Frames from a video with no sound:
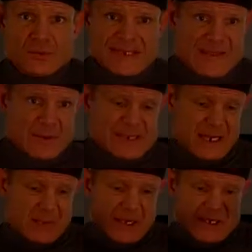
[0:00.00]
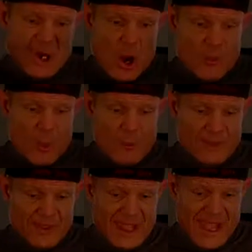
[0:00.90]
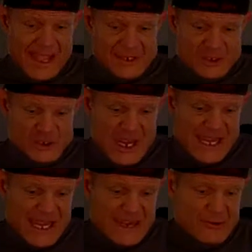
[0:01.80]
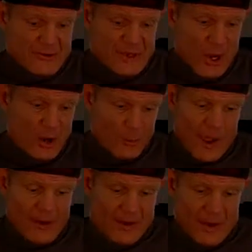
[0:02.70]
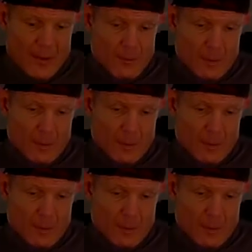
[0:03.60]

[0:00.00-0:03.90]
Said there was going to be a tarp over the cage, jet heaters all around it,